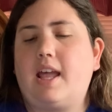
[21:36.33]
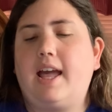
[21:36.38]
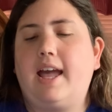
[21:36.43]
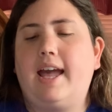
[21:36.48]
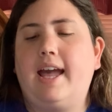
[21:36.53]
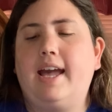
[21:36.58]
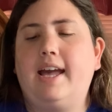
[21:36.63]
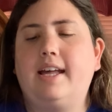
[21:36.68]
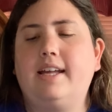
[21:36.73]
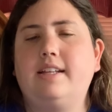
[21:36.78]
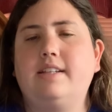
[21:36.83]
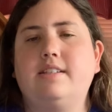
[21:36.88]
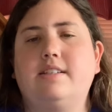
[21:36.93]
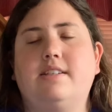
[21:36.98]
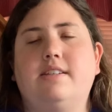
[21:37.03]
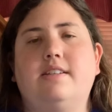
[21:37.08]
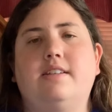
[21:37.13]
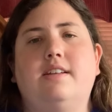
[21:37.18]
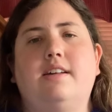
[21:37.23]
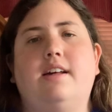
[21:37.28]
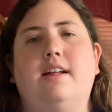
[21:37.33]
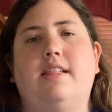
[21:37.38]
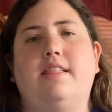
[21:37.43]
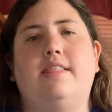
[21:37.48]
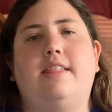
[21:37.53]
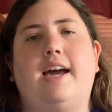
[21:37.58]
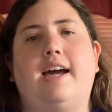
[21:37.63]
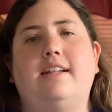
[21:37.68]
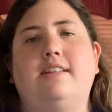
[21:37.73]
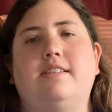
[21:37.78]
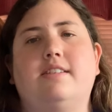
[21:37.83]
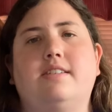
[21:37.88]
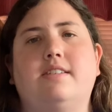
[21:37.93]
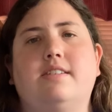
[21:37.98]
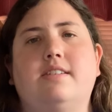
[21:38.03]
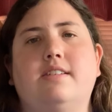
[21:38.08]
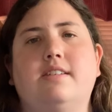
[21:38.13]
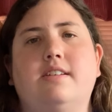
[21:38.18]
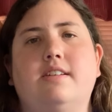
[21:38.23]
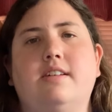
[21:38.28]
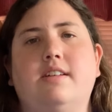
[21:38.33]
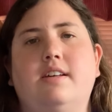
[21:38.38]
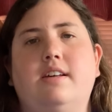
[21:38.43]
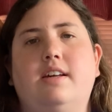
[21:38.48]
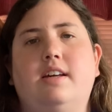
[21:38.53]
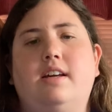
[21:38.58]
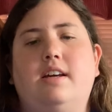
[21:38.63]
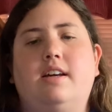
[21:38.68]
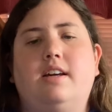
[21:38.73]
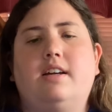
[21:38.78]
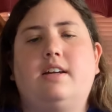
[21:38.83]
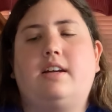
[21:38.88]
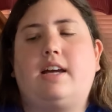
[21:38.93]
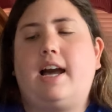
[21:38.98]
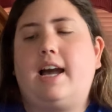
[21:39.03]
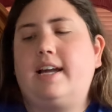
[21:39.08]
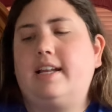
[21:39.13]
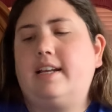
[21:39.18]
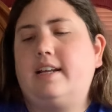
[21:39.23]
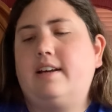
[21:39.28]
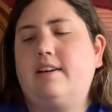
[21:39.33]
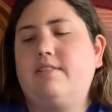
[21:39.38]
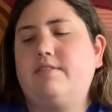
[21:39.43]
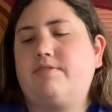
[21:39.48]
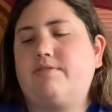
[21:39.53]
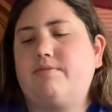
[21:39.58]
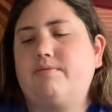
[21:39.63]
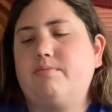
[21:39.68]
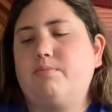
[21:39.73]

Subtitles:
And that's kind of